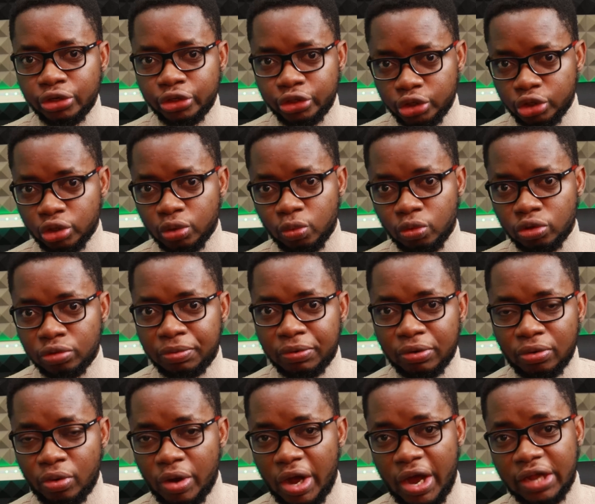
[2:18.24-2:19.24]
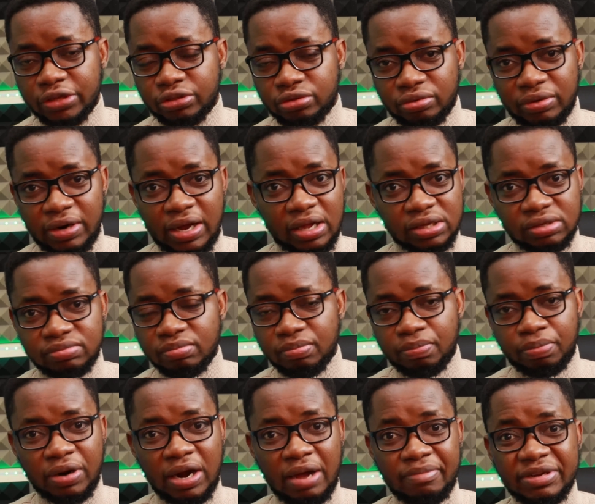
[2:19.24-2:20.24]
you would be required to write
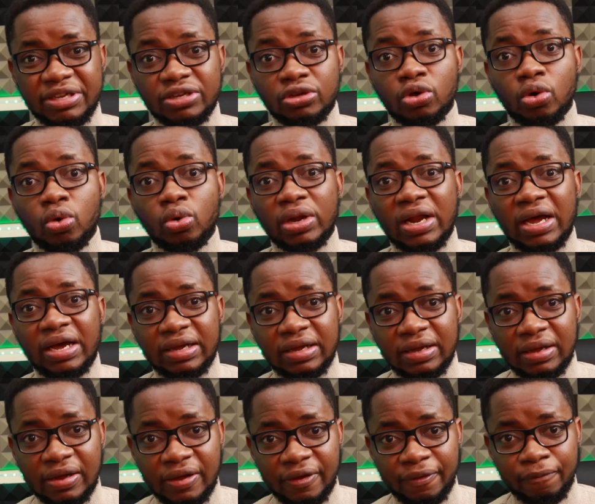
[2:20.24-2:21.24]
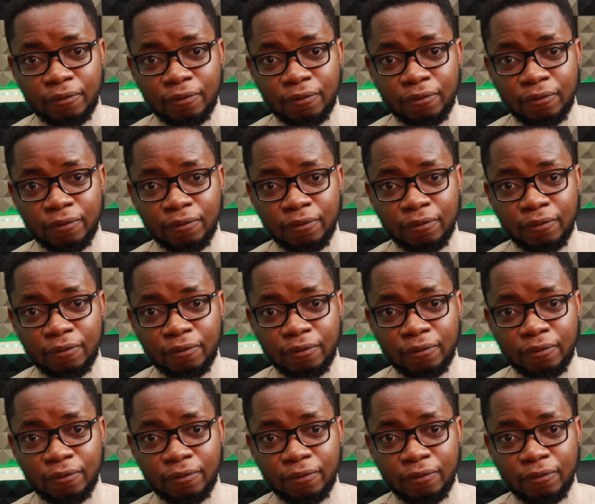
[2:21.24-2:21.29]
probably Golang.